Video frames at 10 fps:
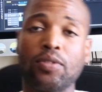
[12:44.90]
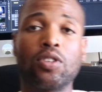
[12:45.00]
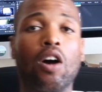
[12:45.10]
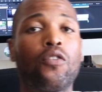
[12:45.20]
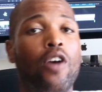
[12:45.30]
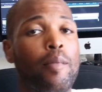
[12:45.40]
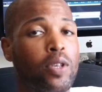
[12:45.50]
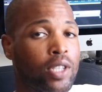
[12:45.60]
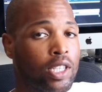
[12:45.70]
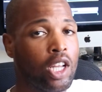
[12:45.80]
of software, I'm
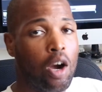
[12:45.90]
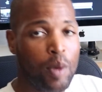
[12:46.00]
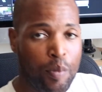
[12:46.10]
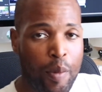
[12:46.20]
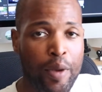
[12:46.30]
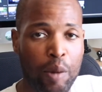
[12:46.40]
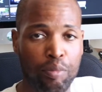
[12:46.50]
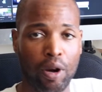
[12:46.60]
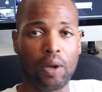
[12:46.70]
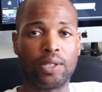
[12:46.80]
using Adobe Premiere
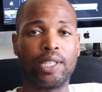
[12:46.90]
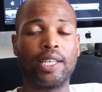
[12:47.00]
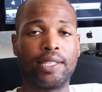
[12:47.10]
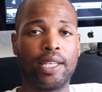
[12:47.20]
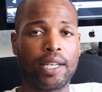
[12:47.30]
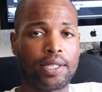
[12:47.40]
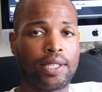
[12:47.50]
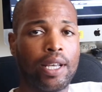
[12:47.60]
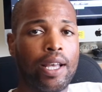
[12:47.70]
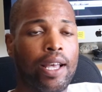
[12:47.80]
Pro
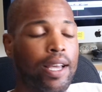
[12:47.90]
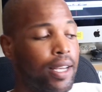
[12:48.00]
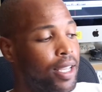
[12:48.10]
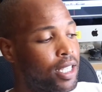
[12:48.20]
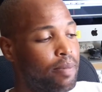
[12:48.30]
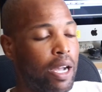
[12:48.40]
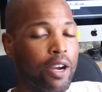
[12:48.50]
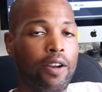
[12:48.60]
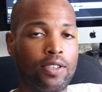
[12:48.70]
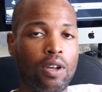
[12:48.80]
CS6. It is my
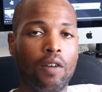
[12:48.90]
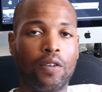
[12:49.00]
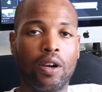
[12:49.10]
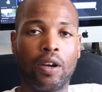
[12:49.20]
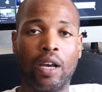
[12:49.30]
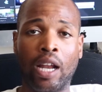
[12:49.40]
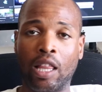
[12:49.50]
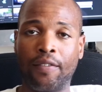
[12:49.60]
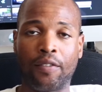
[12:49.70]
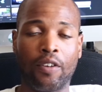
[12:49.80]
current software and I
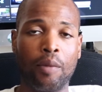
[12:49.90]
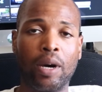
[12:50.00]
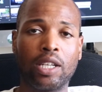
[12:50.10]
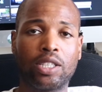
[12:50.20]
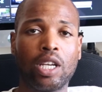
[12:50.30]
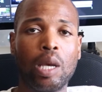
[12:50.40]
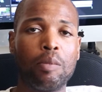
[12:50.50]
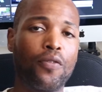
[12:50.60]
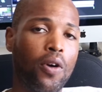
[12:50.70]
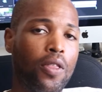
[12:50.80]
love it very much.
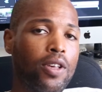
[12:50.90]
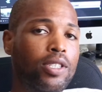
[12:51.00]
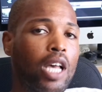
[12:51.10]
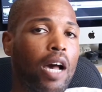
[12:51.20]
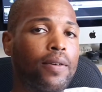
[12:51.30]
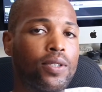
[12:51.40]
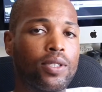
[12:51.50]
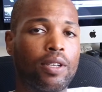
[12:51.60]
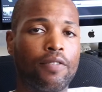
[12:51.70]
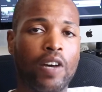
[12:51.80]
Before this, I was
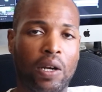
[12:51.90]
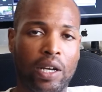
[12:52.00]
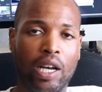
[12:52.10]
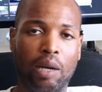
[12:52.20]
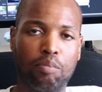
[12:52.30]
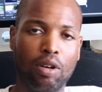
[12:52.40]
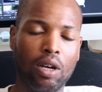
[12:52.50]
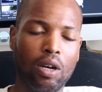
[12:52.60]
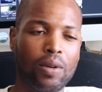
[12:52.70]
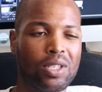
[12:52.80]
using Final Cut
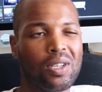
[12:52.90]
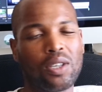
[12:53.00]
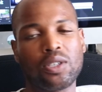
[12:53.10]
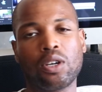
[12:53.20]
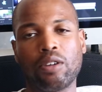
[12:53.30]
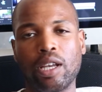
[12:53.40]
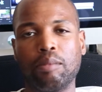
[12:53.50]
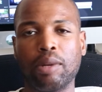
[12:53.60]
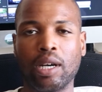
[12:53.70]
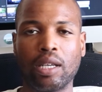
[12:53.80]
Pro, which is also
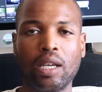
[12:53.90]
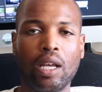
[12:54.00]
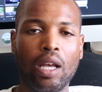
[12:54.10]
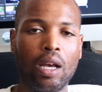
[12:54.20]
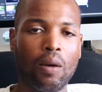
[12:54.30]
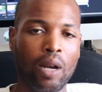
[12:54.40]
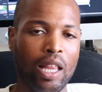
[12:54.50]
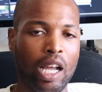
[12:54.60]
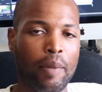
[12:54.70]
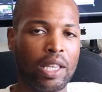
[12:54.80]
great, but what I
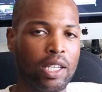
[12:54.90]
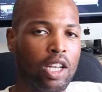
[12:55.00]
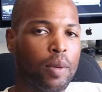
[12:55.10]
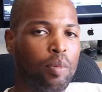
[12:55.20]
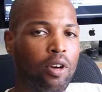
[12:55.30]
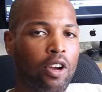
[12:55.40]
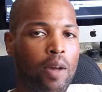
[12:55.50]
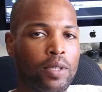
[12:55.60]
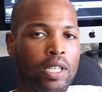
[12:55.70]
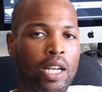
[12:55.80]
like about the Adobe
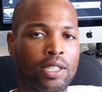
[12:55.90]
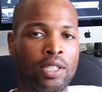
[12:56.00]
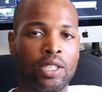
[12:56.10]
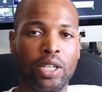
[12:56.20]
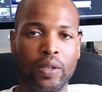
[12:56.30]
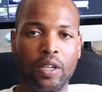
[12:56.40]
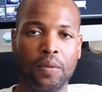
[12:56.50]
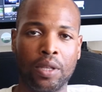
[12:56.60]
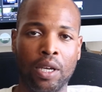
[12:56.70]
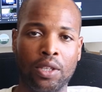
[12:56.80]
program is that it's intuitive
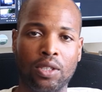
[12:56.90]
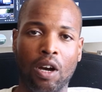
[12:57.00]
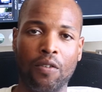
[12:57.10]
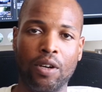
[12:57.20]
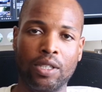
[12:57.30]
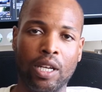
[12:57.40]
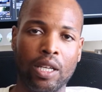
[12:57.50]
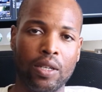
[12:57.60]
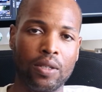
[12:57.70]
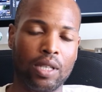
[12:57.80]
with the other softwares that I
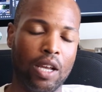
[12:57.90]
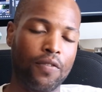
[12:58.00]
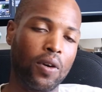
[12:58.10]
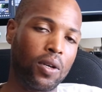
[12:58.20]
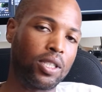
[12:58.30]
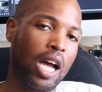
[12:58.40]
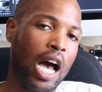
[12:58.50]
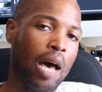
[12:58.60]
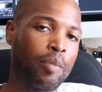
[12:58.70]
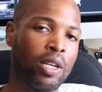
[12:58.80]
use, like
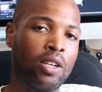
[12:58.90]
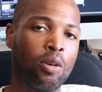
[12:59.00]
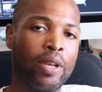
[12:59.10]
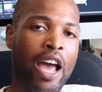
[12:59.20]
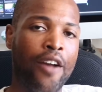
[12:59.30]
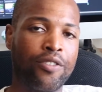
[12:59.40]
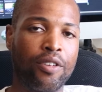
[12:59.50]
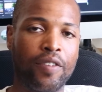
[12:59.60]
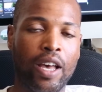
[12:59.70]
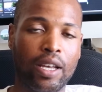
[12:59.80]
Photoshop and Adobe
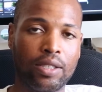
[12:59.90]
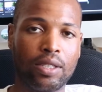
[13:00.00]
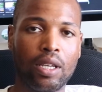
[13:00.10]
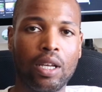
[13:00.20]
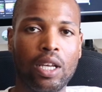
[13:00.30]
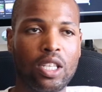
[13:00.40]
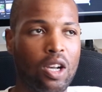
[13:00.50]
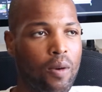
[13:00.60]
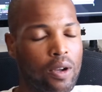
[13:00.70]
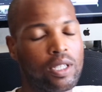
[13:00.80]
After Effects.
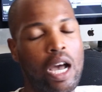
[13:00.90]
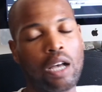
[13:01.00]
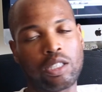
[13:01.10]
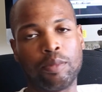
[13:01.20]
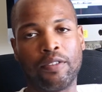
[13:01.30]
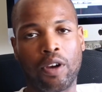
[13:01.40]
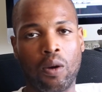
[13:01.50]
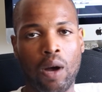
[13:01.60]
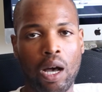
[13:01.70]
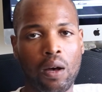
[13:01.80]
So it works out to be
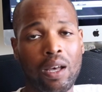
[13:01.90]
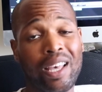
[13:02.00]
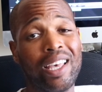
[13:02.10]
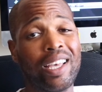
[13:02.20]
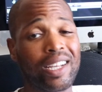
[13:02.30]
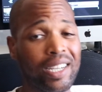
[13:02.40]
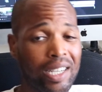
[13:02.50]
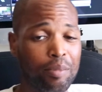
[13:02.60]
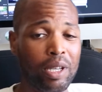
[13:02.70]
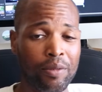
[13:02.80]
very well. It
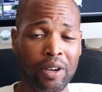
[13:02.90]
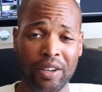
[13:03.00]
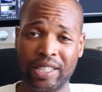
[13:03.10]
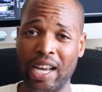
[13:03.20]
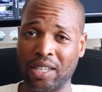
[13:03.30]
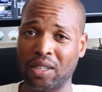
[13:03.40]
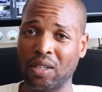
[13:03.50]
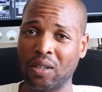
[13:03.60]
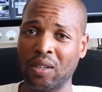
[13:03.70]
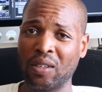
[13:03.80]
could be very
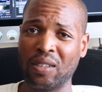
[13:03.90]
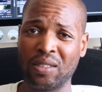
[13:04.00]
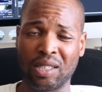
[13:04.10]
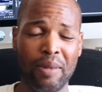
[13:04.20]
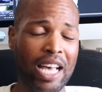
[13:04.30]
technical, some